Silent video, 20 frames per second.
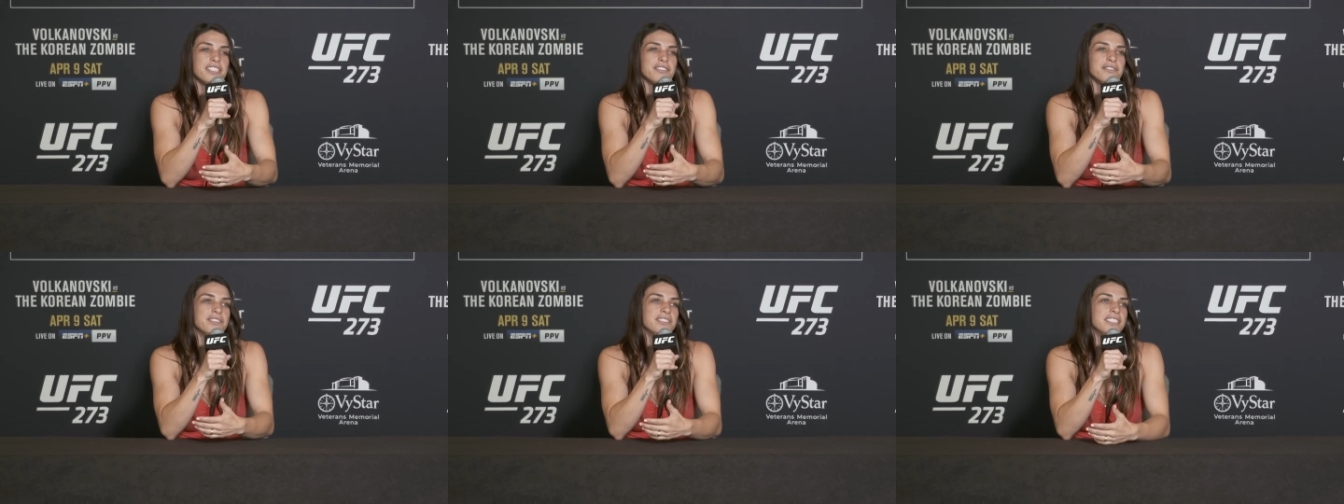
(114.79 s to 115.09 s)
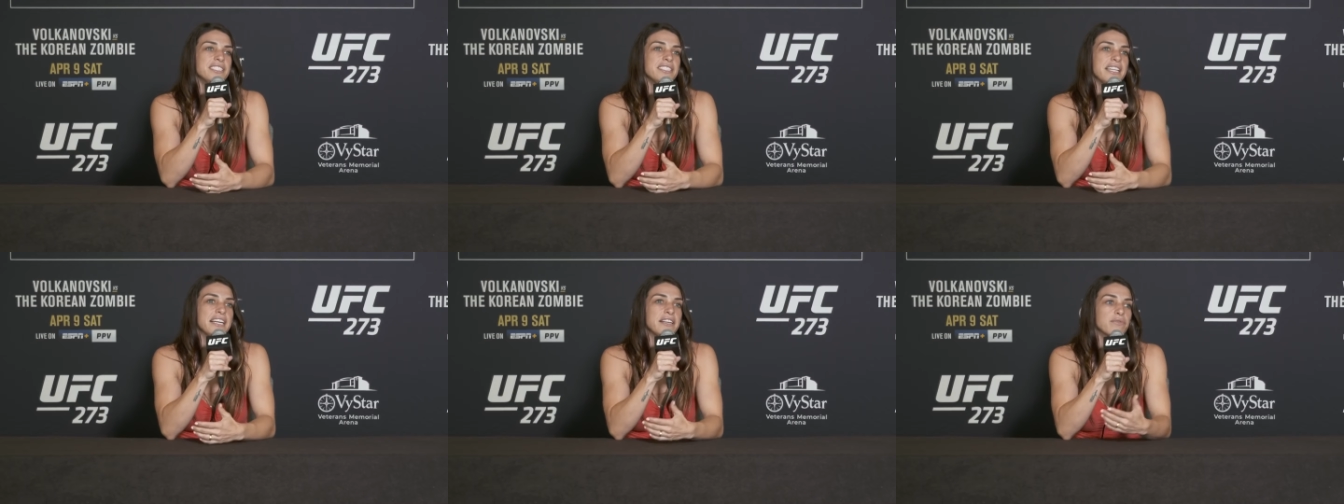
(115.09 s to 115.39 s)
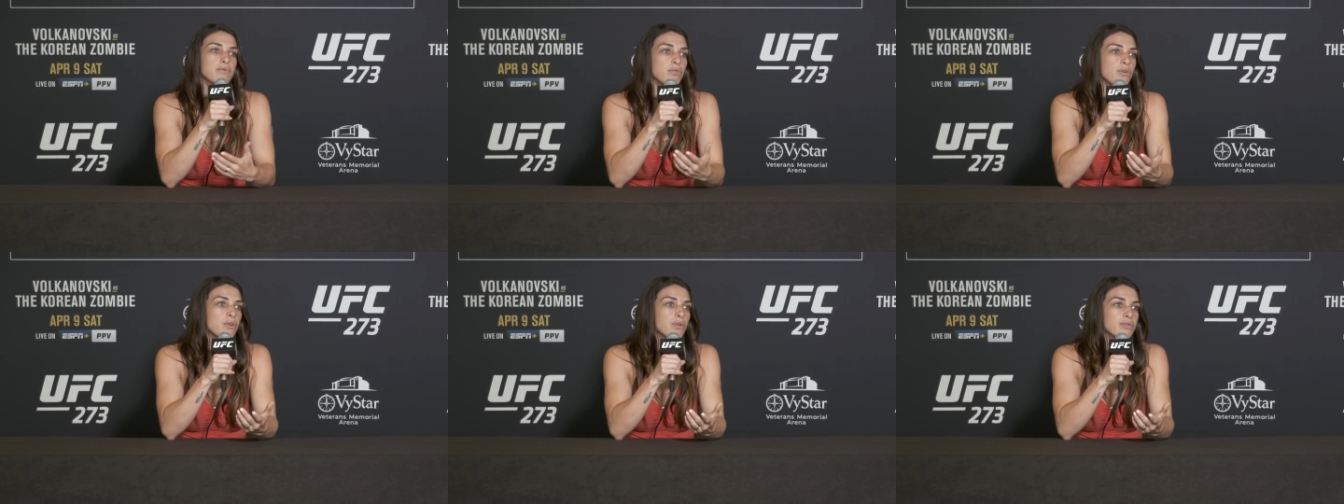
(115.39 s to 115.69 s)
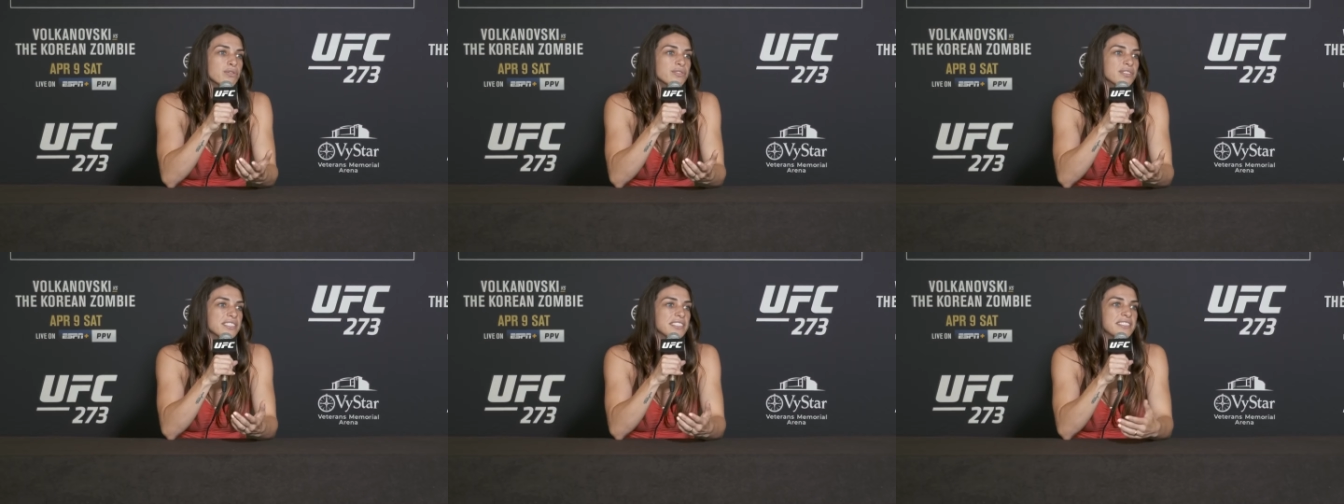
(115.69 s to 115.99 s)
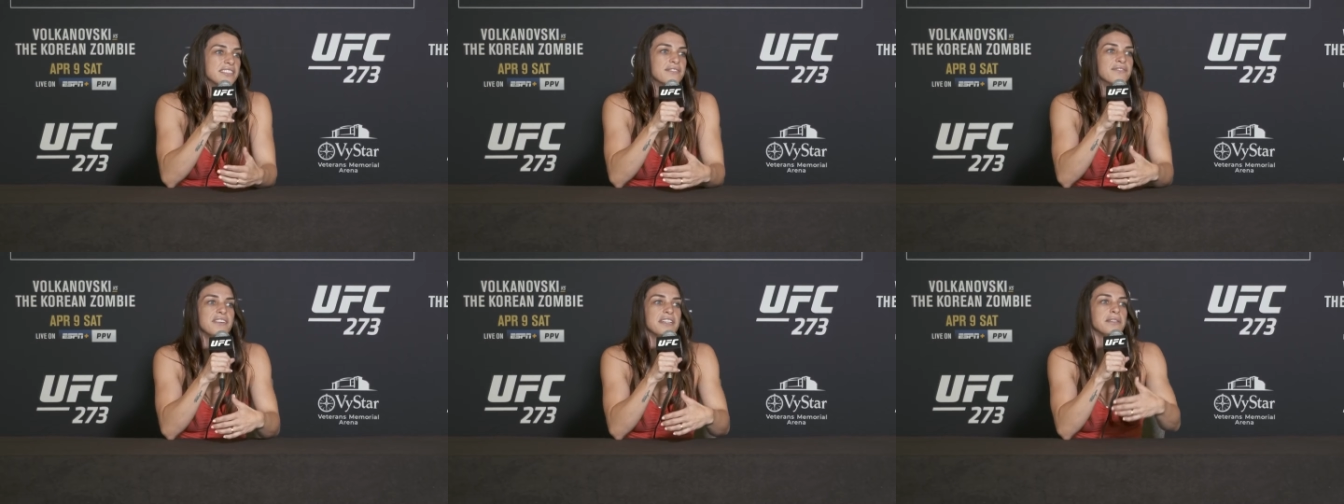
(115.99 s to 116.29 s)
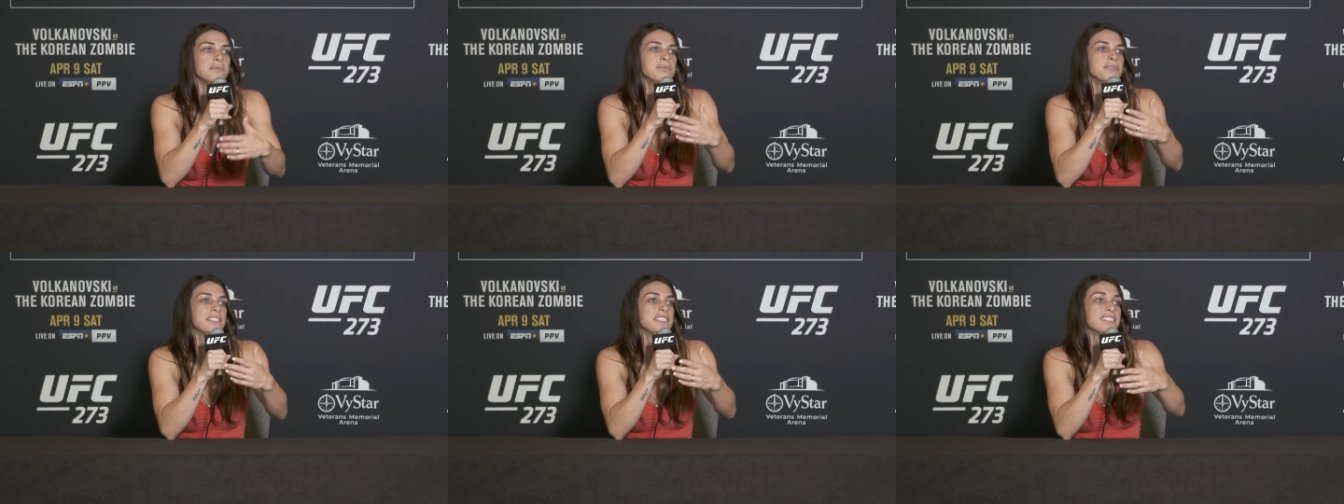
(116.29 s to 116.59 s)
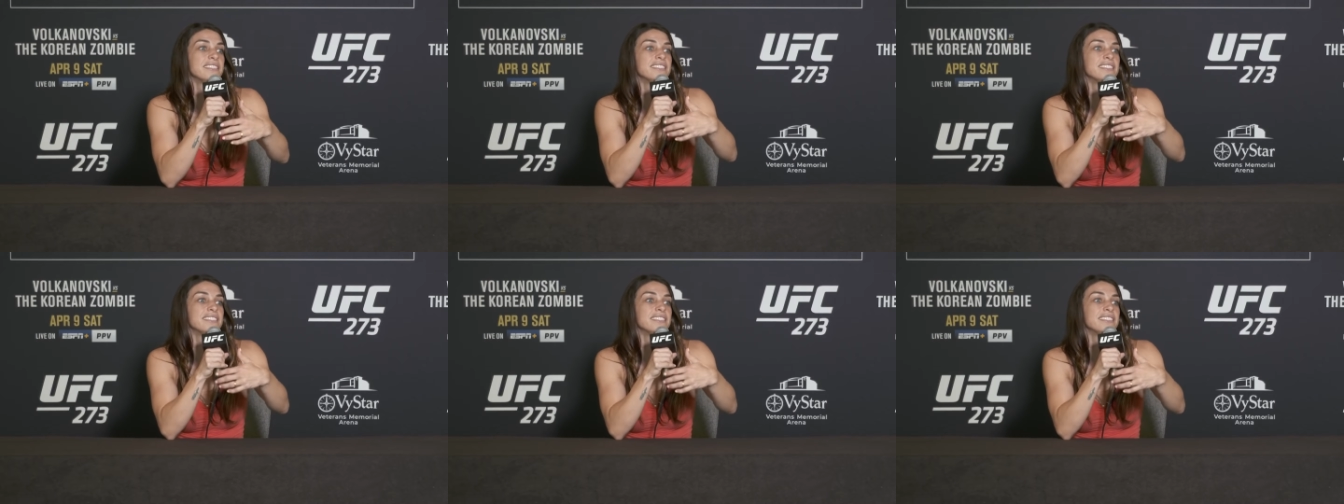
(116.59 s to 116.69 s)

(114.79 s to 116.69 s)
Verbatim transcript: You see, like, Rose is developing.